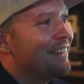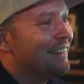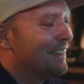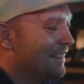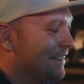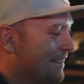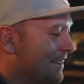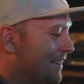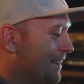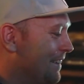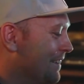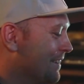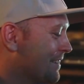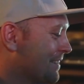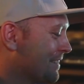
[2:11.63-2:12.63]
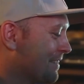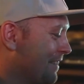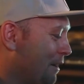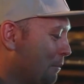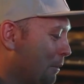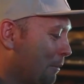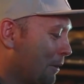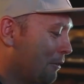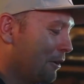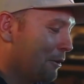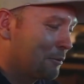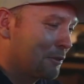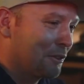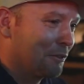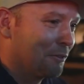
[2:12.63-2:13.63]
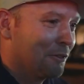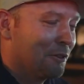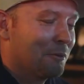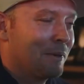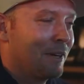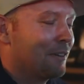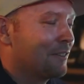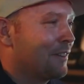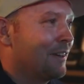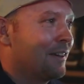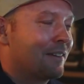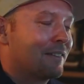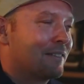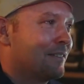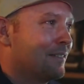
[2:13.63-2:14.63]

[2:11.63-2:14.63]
and I remember going up to the room and I was like,